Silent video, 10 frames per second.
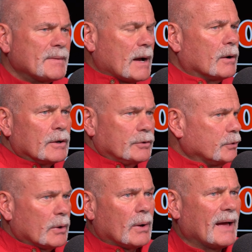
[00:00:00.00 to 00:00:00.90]
Now,
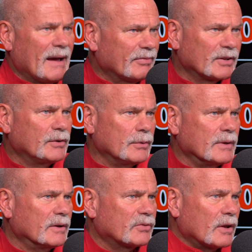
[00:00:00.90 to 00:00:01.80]
you don't have to do
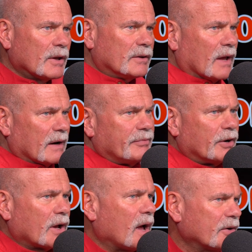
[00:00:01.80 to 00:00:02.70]
this, not if your
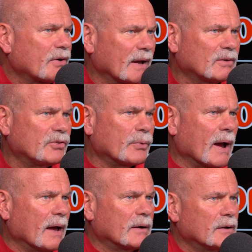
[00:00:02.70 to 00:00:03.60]
contract is
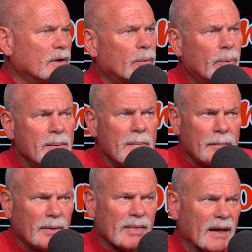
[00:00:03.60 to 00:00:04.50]
right.
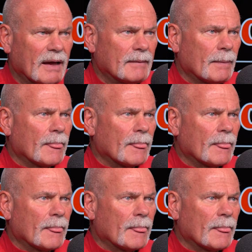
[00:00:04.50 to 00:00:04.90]
Remember that.